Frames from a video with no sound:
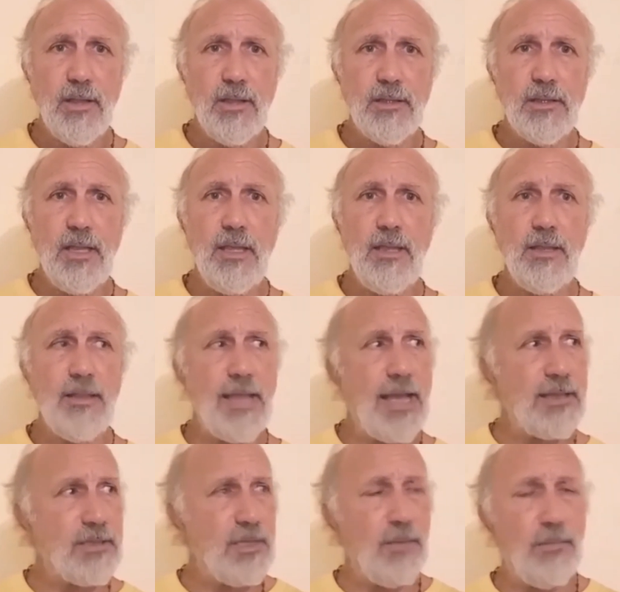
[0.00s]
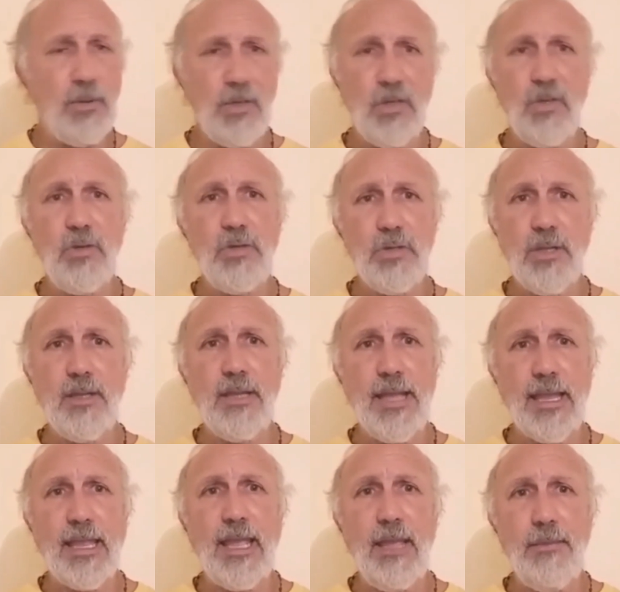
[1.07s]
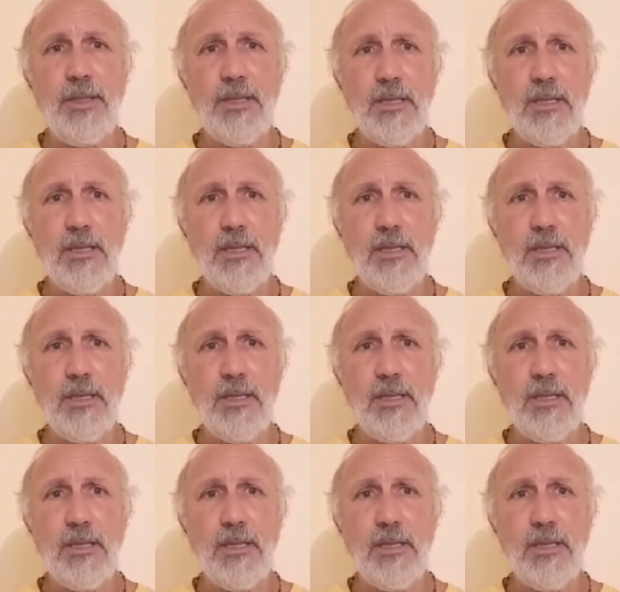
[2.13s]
See? That's the pollution that came into